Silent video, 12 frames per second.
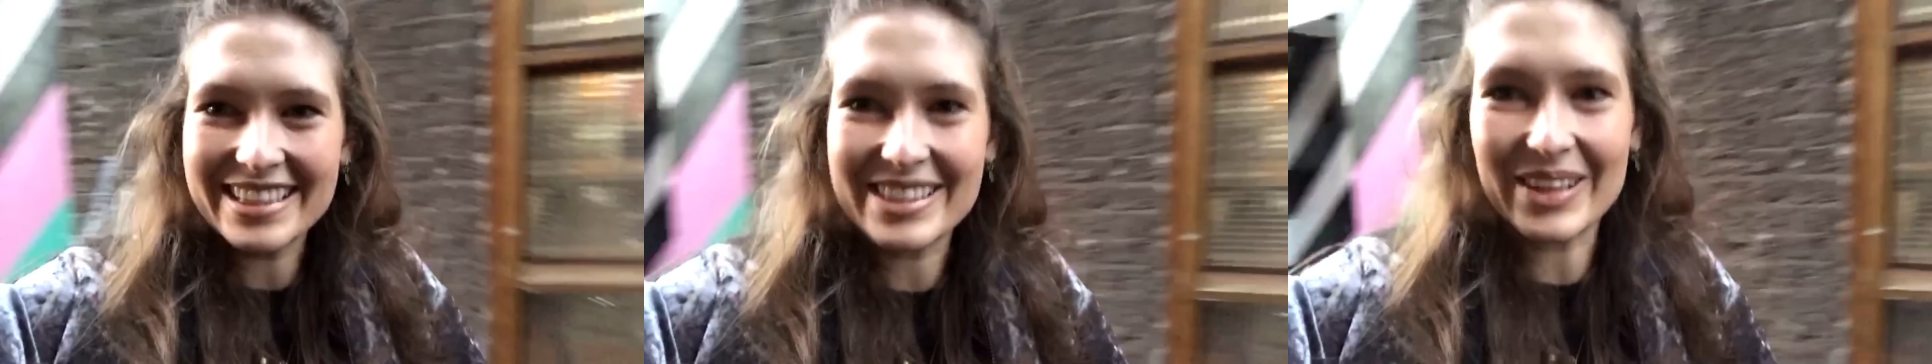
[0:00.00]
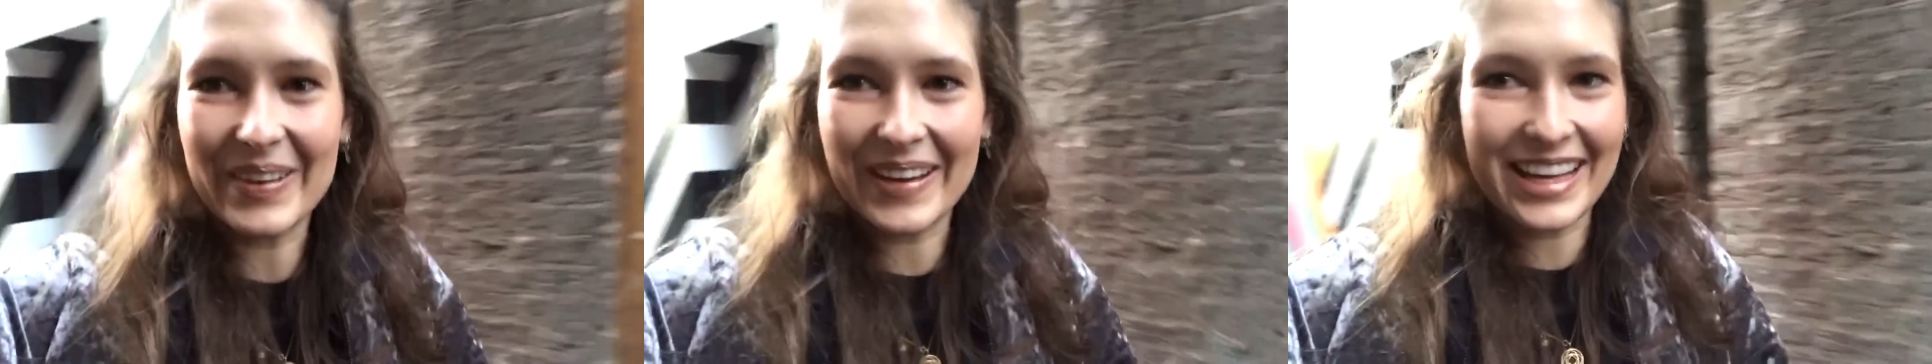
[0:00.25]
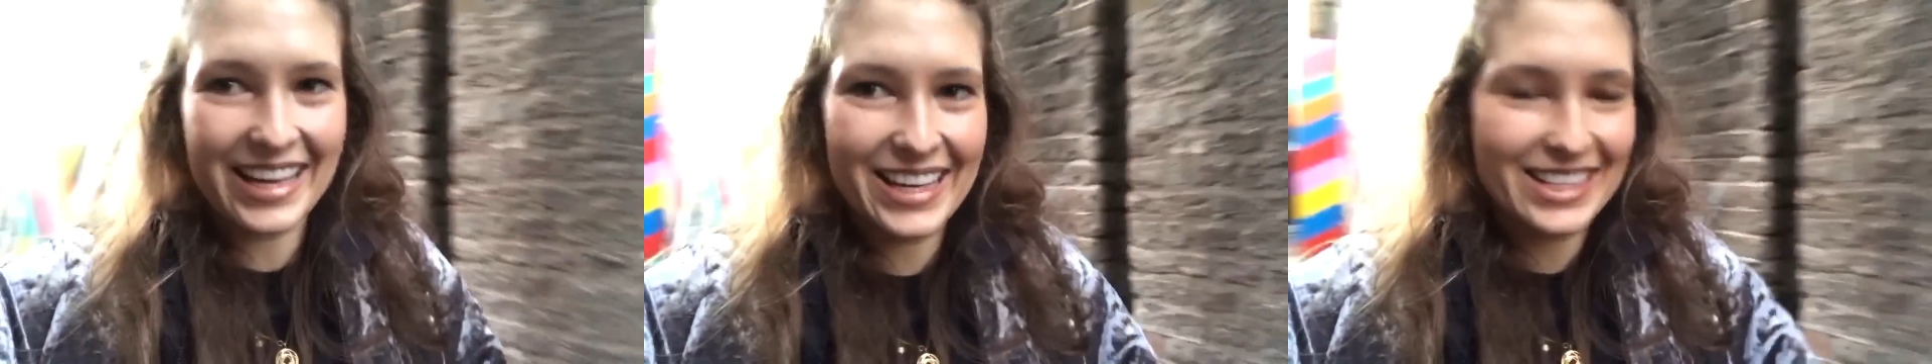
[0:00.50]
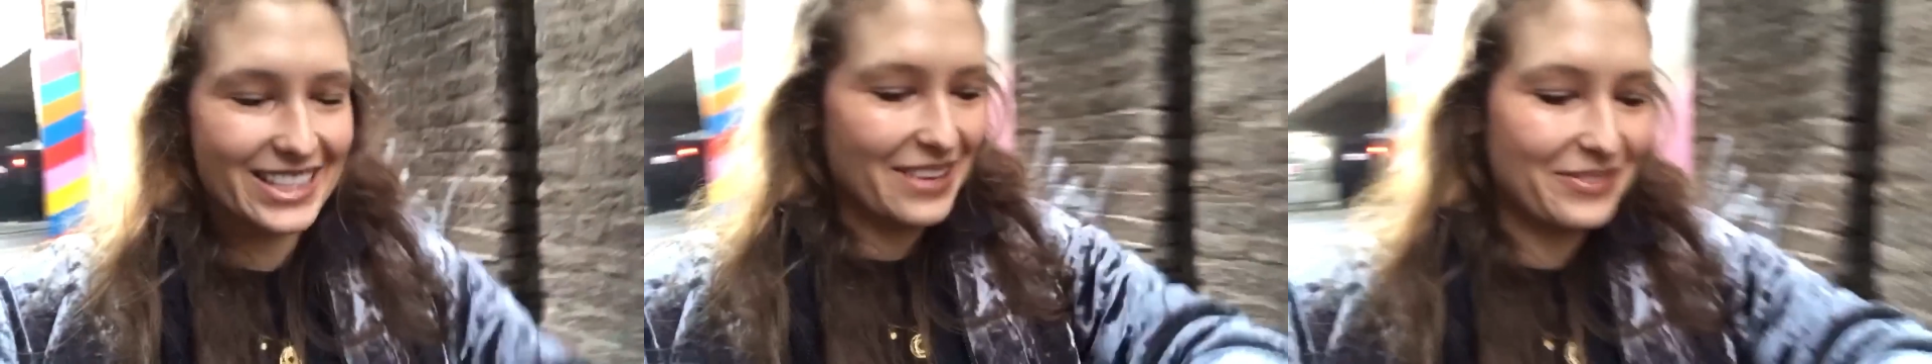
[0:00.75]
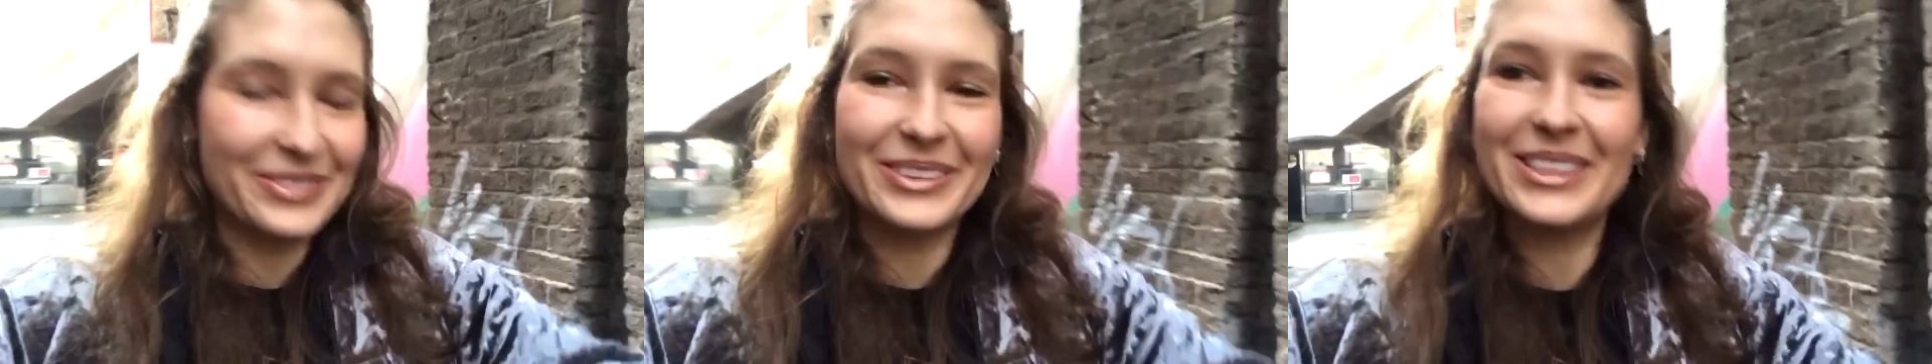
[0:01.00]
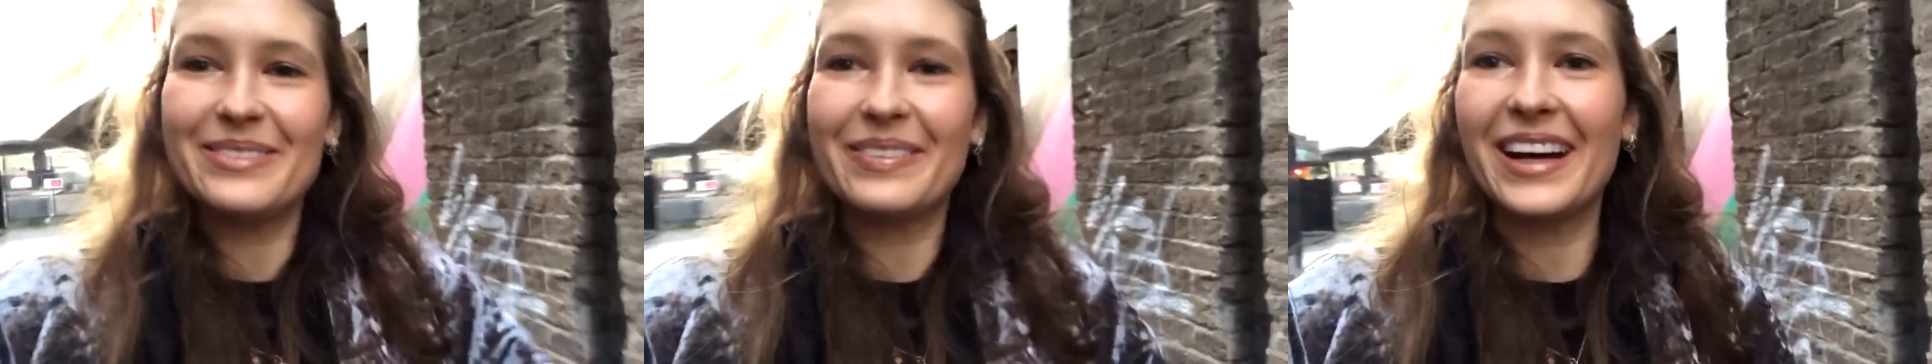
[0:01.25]
So it is
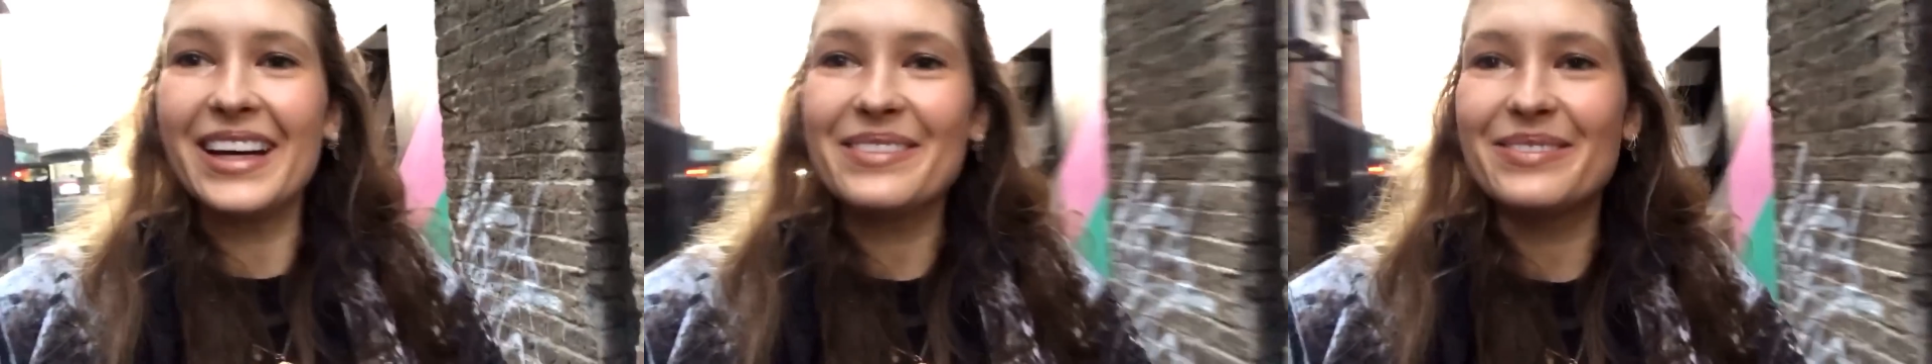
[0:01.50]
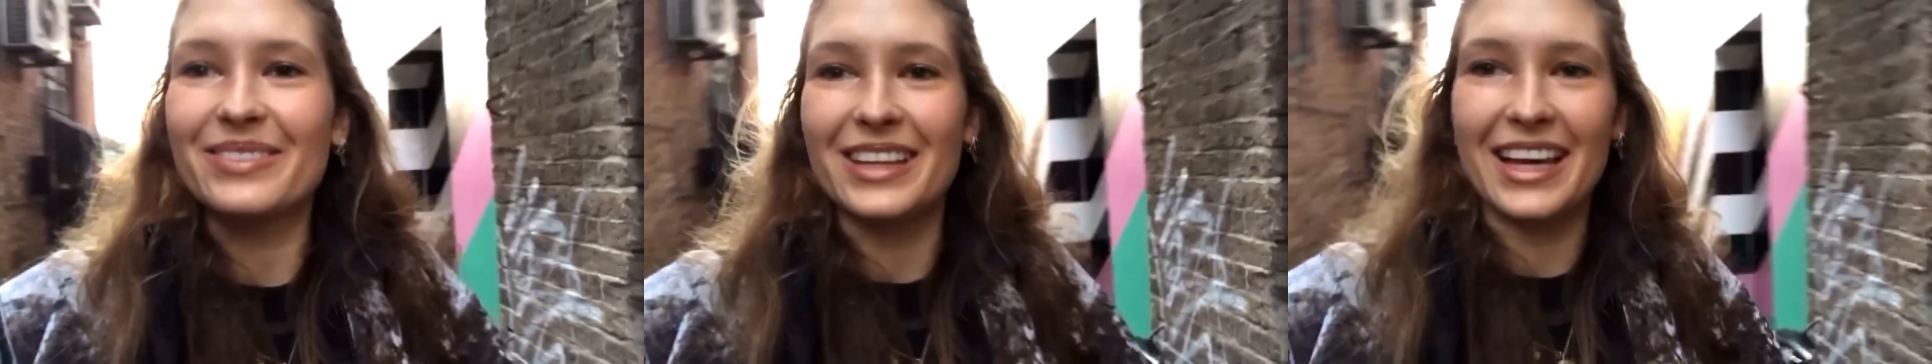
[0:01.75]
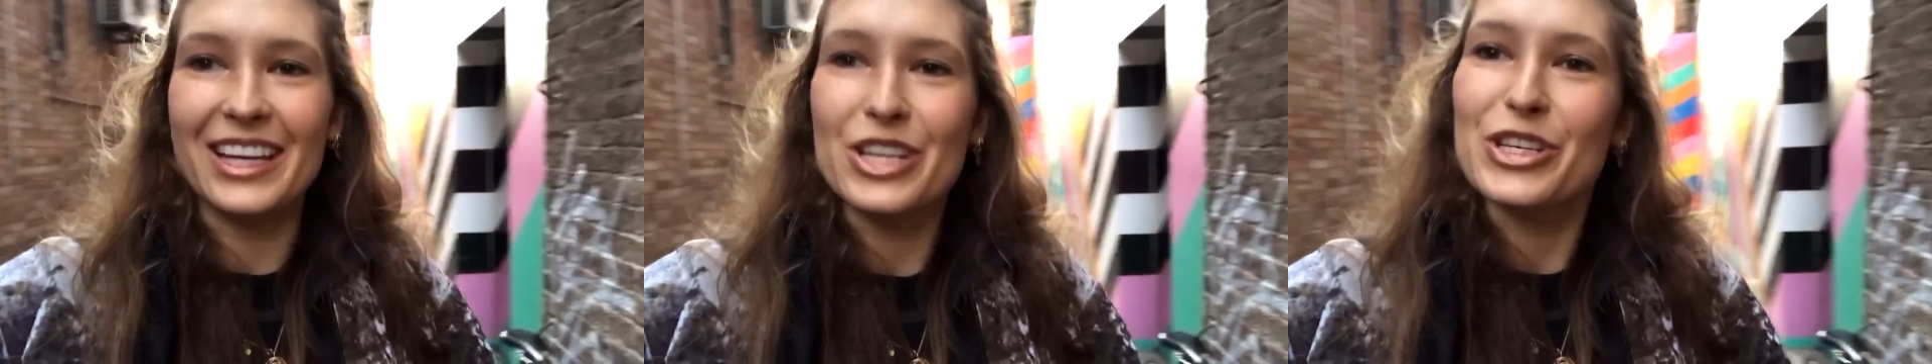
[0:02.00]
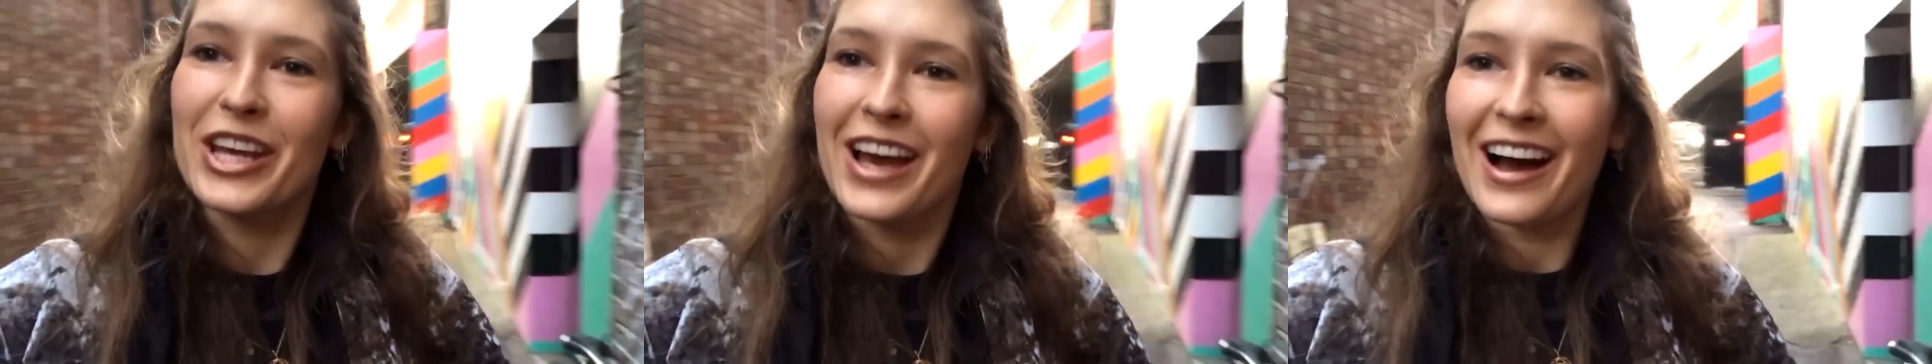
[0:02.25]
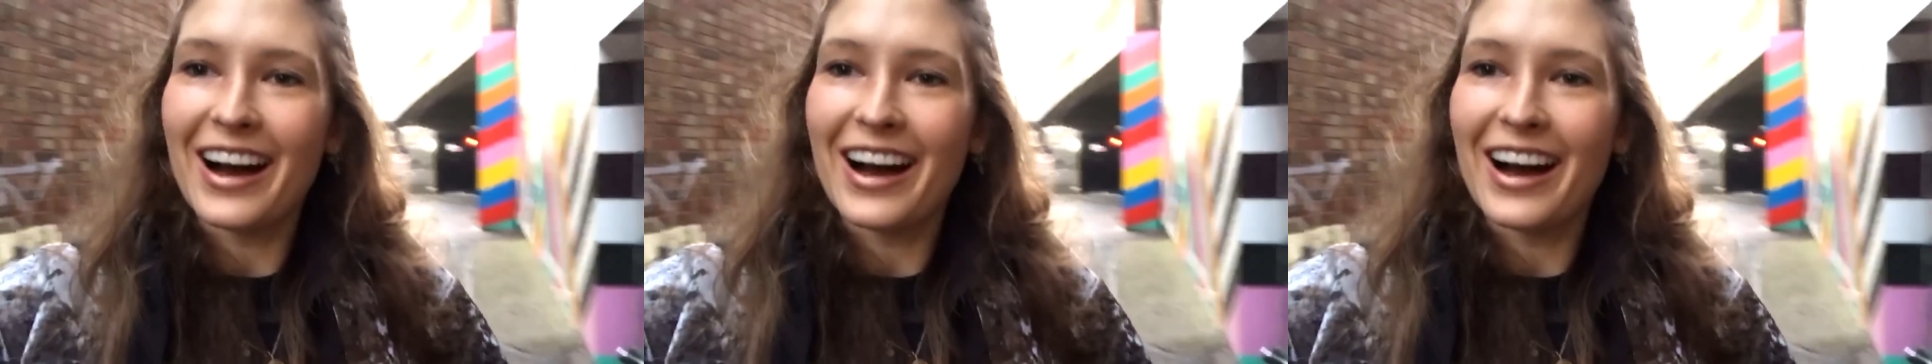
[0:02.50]
7:45-ish.